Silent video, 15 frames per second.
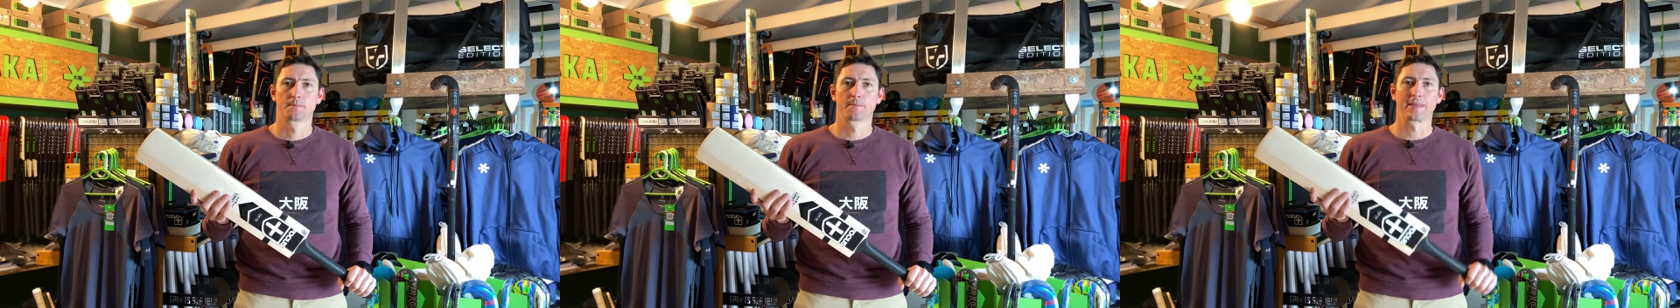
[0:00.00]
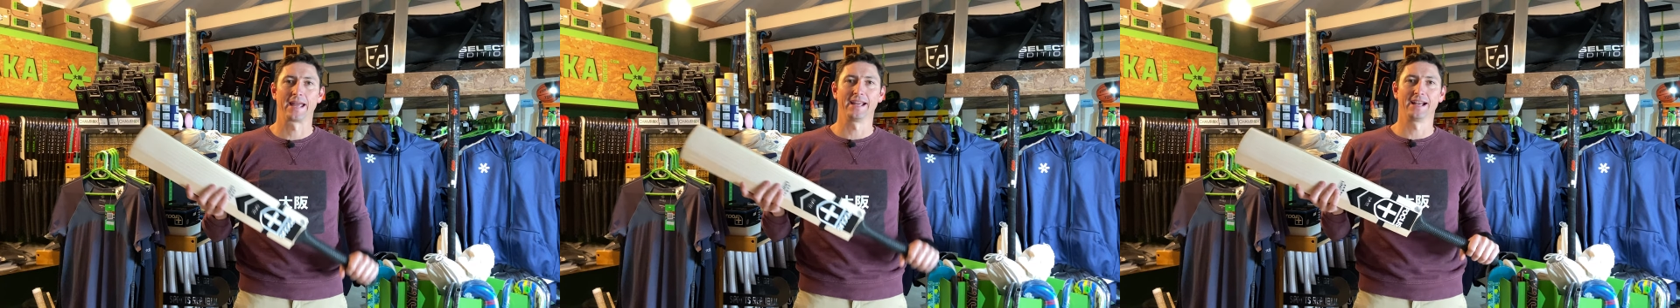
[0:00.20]

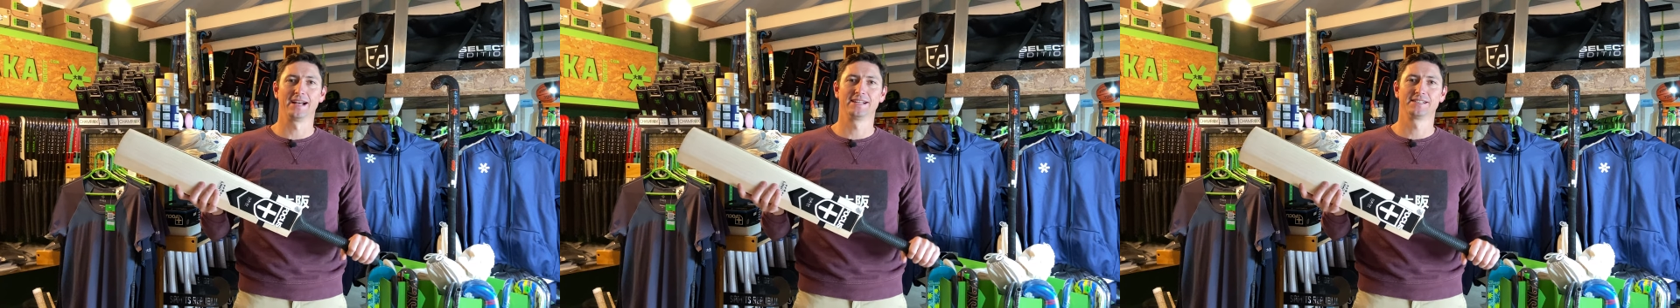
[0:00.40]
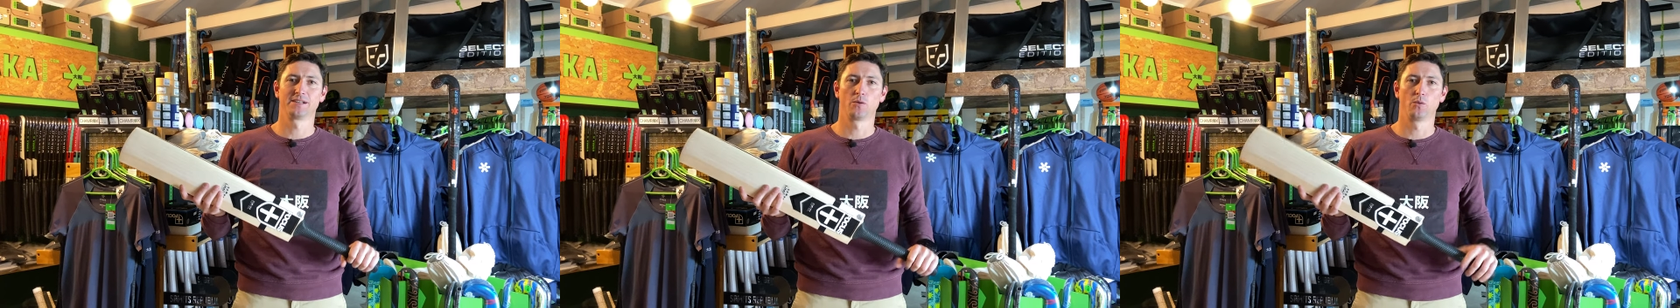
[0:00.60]
Hey
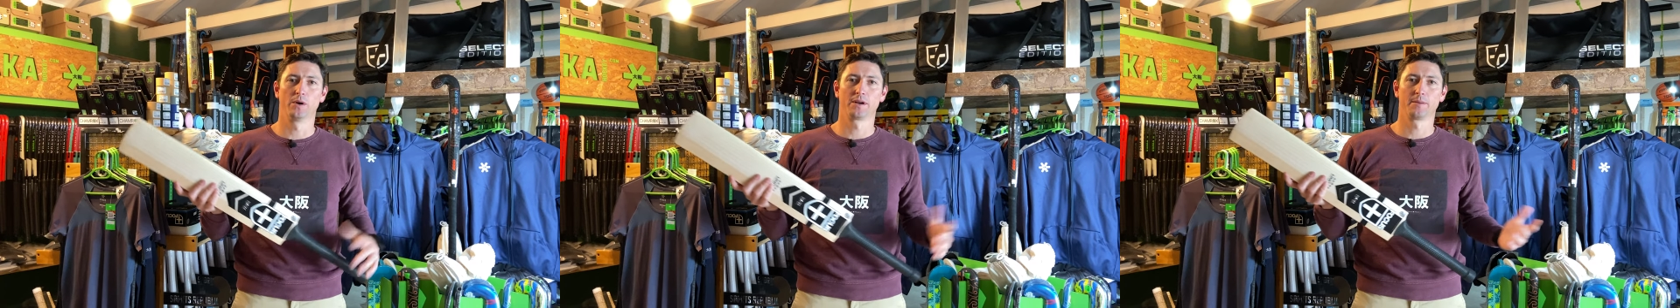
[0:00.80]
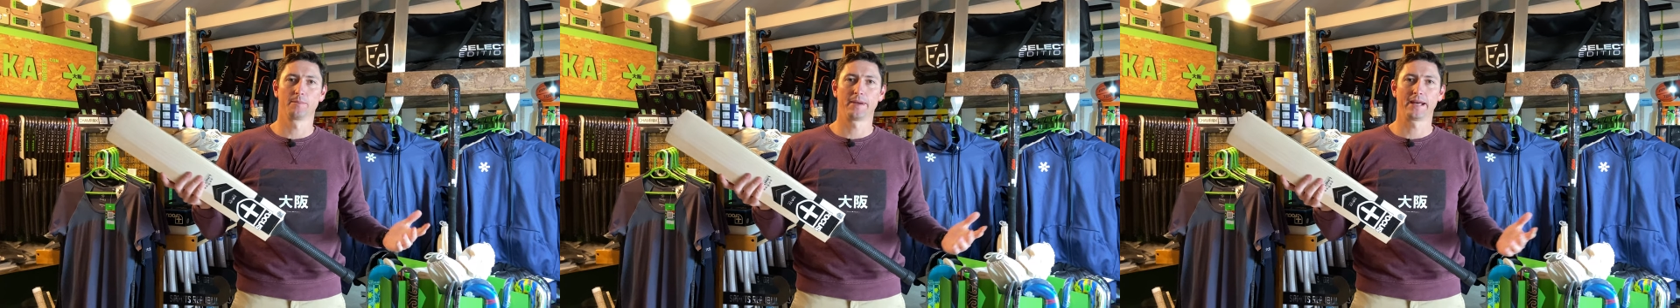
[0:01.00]
guys,
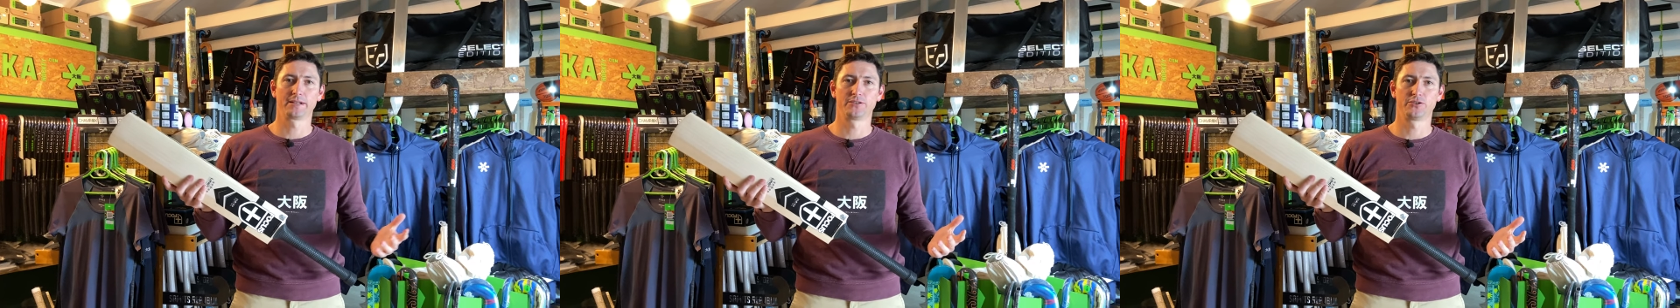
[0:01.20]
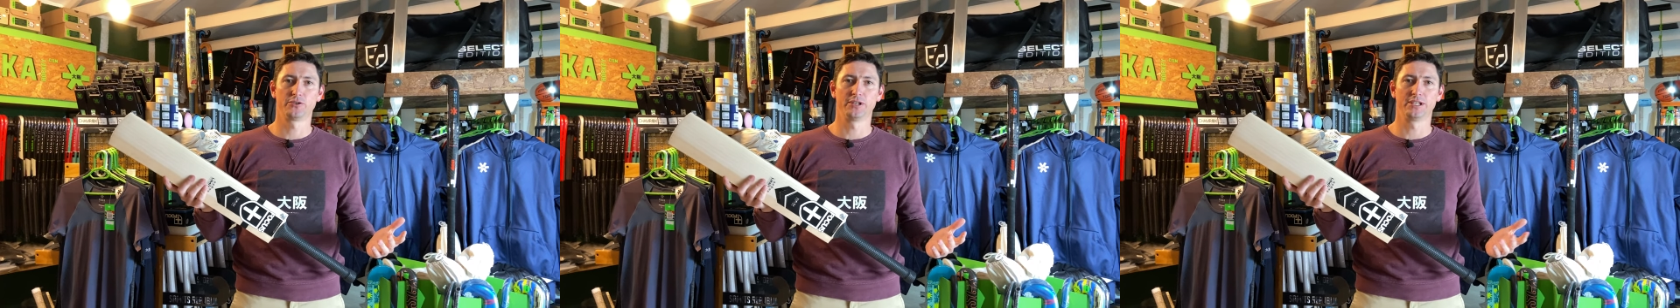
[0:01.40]
welcome back
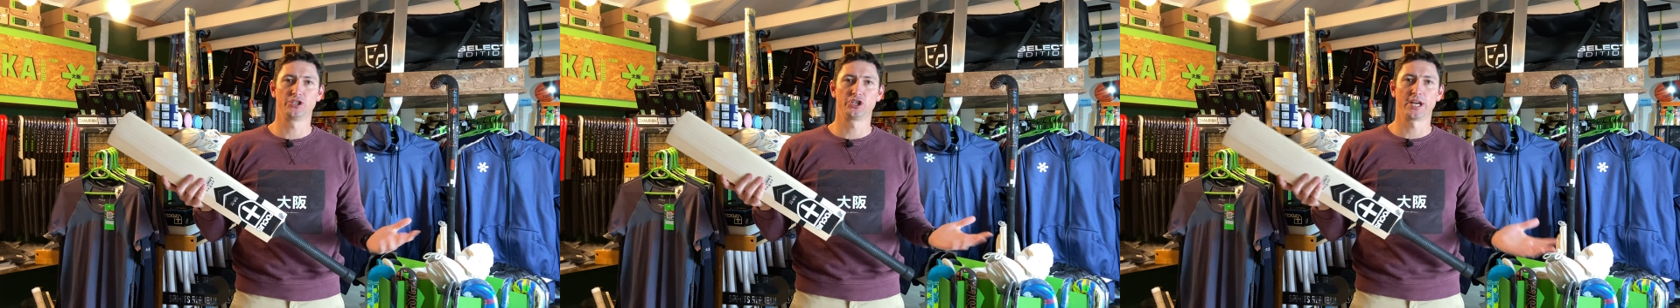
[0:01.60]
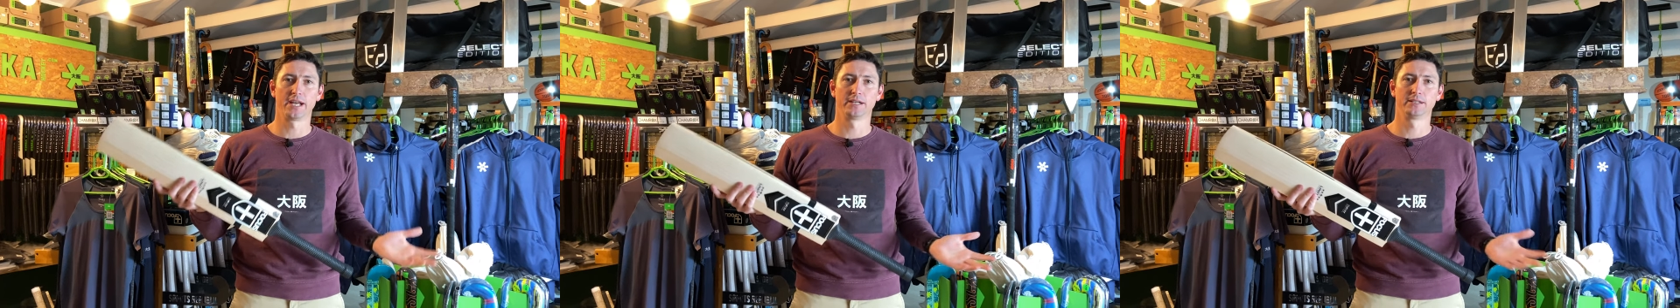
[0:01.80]
to the
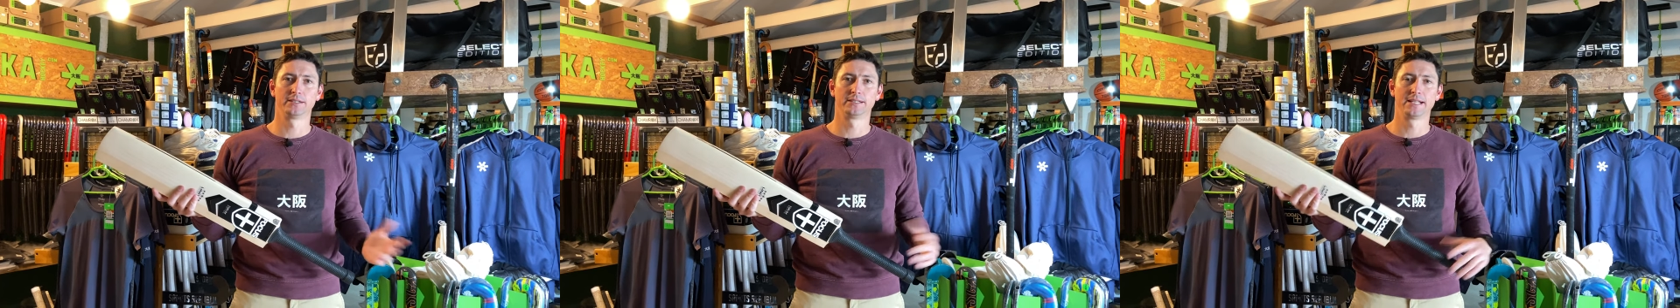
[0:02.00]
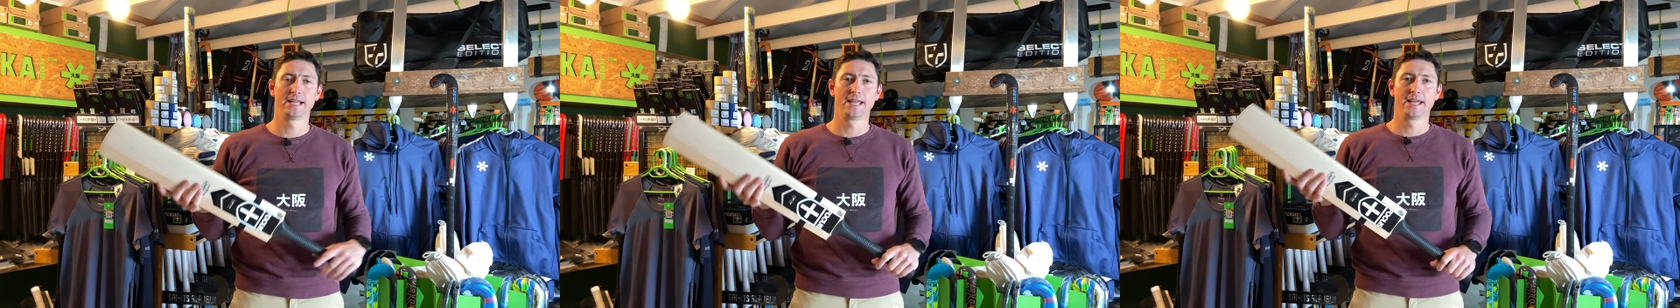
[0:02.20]
channel.